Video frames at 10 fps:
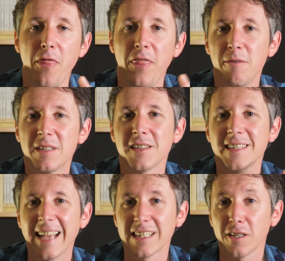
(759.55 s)
there is a
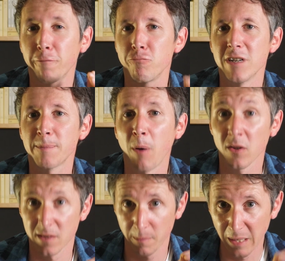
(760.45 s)
sense of
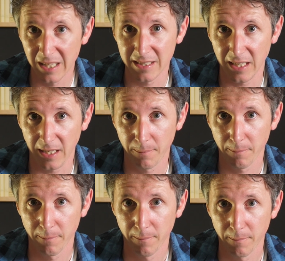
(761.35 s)
responsibility.
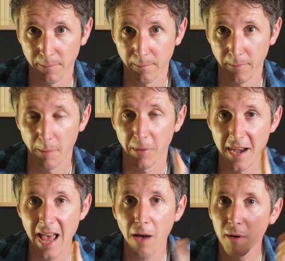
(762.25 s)
But
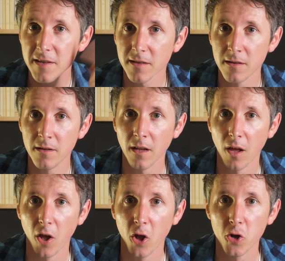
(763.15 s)
now listen
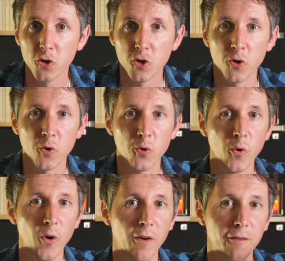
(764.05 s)

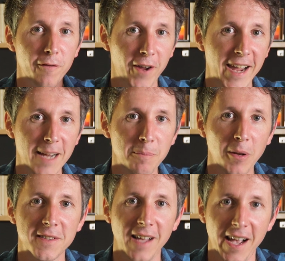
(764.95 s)
to forget
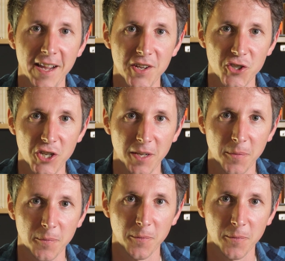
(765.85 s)
plus ing.